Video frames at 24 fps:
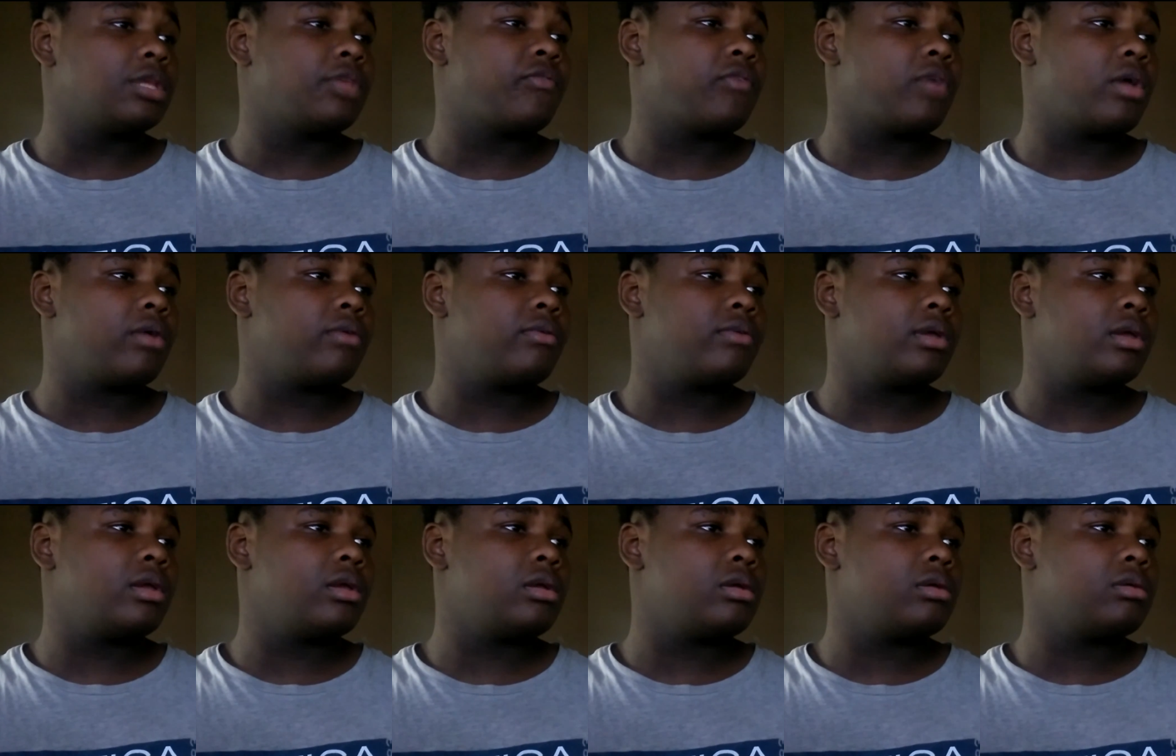Is
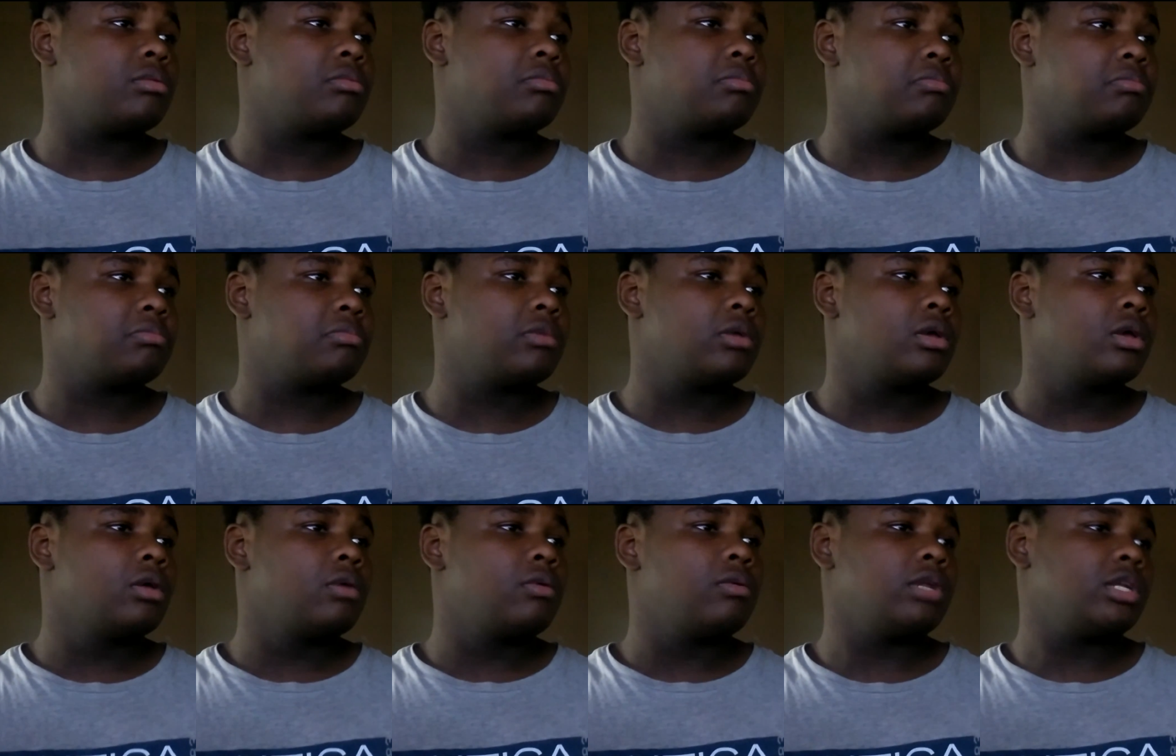
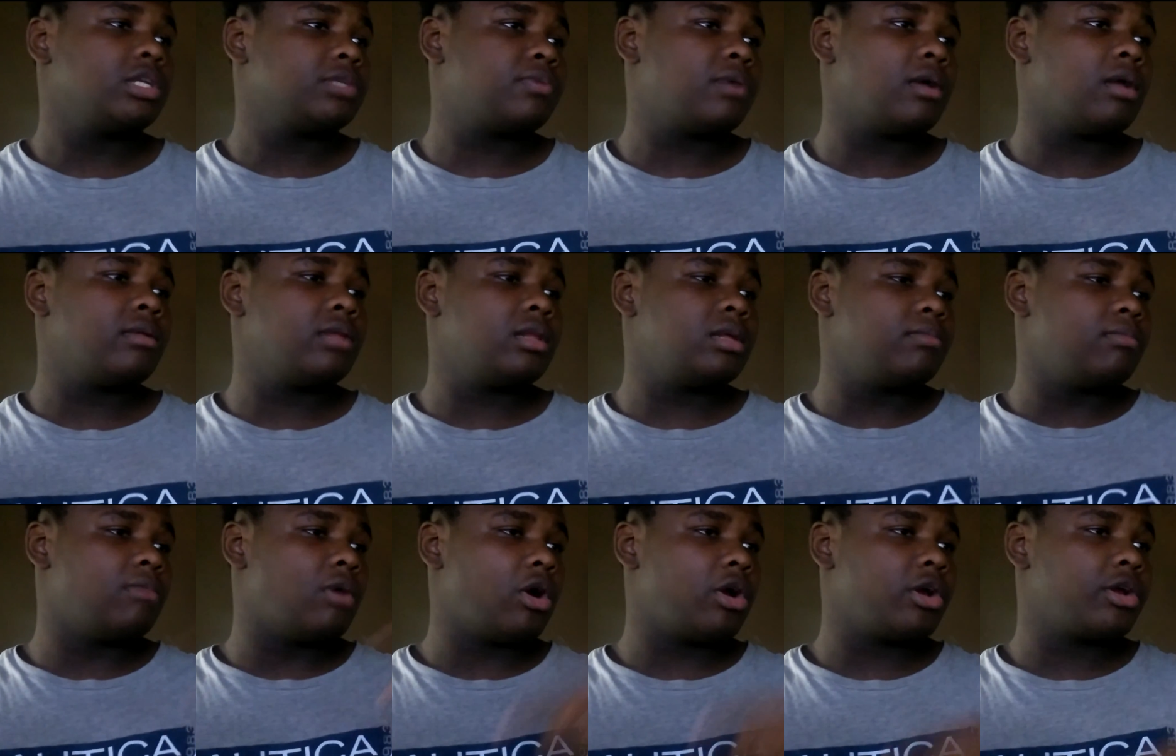very... That's probably
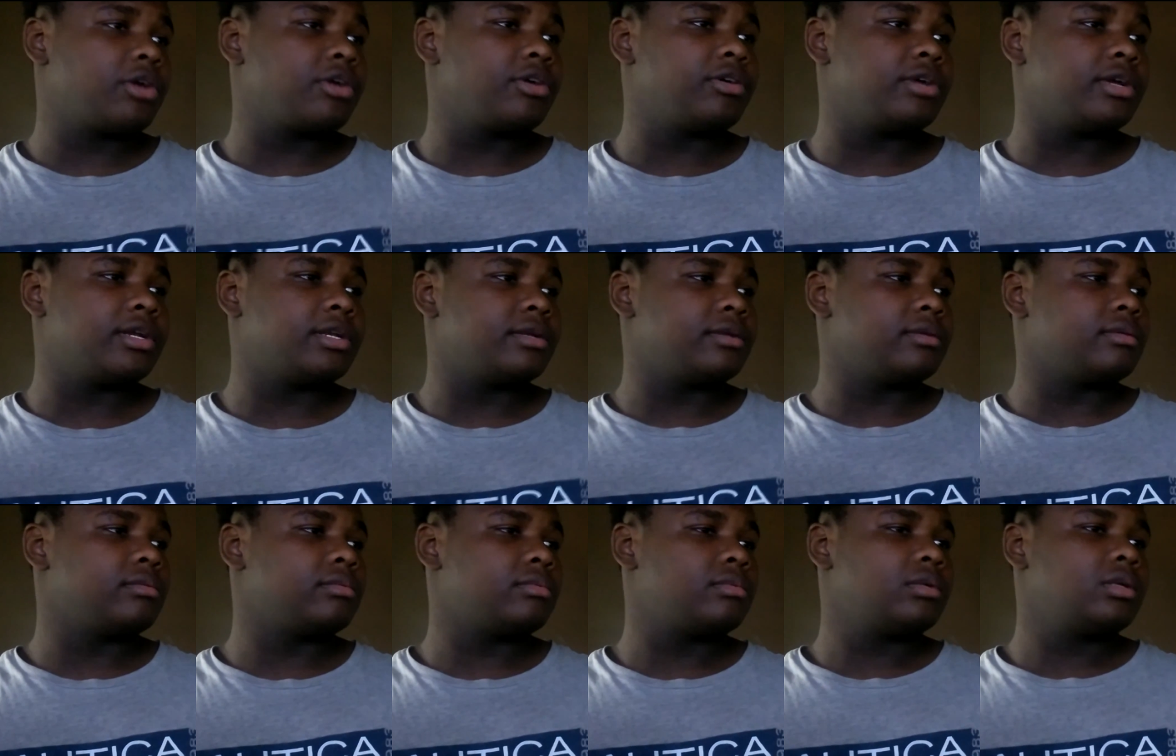marker and
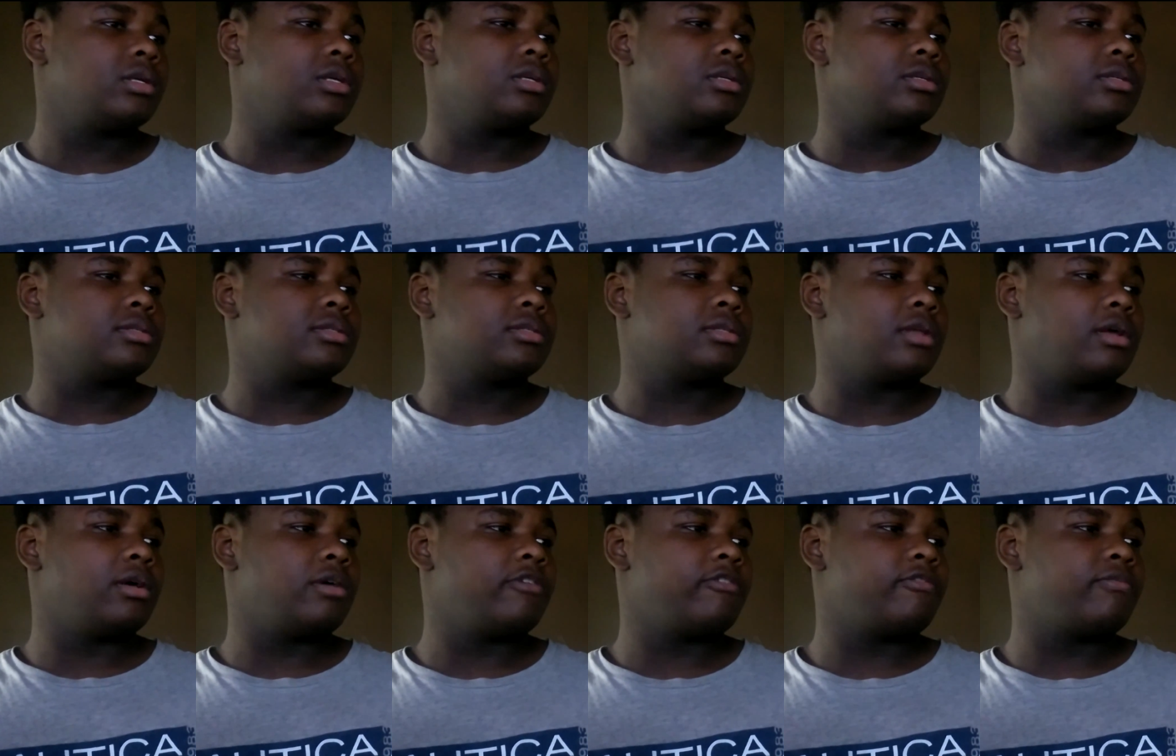
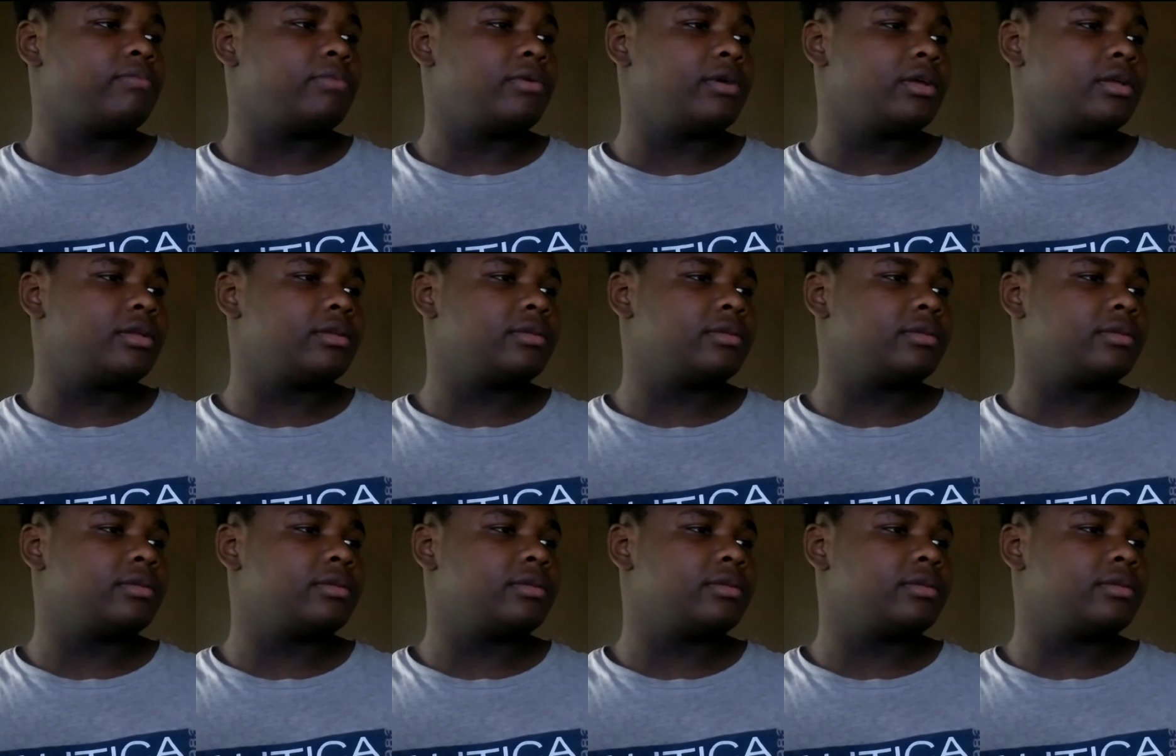stuff, but...